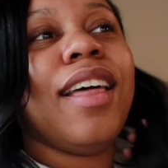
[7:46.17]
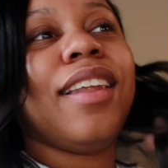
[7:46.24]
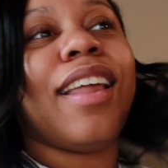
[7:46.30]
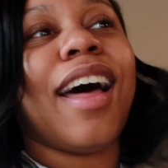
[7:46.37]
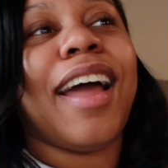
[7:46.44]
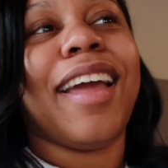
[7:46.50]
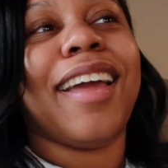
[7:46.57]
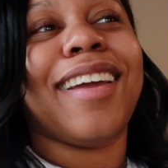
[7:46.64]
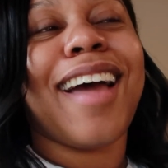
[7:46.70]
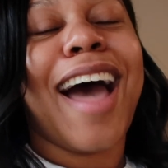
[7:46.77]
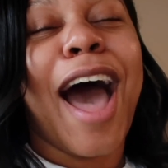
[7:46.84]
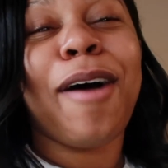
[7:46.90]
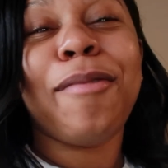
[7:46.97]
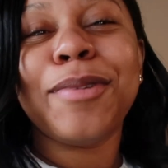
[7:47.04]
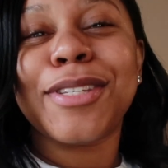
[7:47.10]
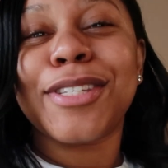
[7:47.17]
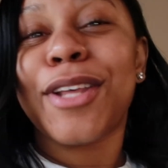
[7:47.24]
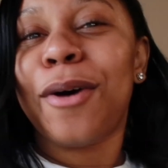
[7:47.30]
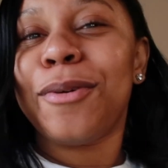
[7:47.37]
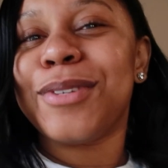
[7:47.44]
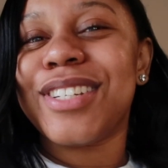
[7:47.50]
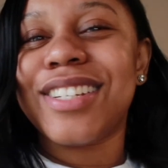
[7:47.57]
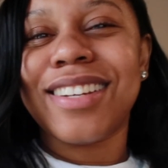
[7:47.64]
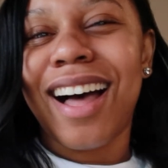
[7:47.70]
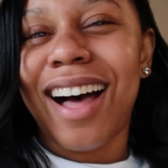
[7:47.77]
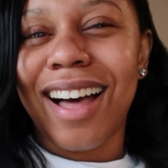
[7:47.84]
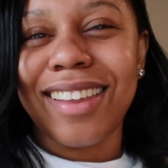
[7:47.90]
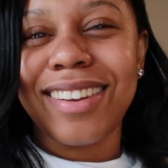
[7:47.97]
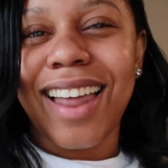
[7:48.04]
Like, I was so shocked.